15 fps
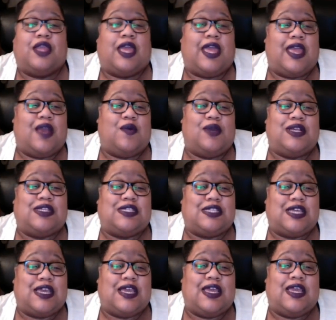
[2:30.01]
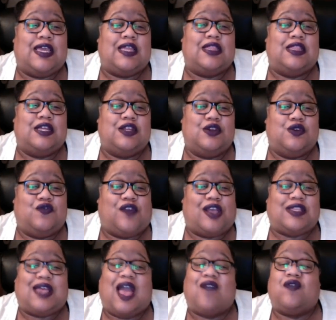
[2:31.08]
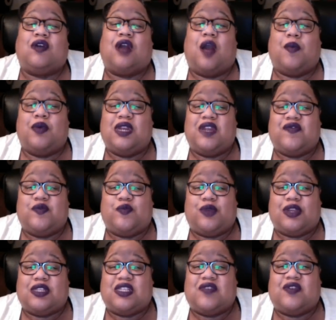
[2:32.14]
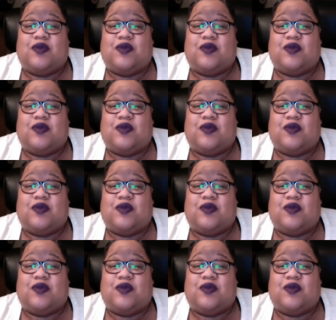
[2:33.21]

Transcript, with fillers: And we see the new face. I have a couple different pictures of it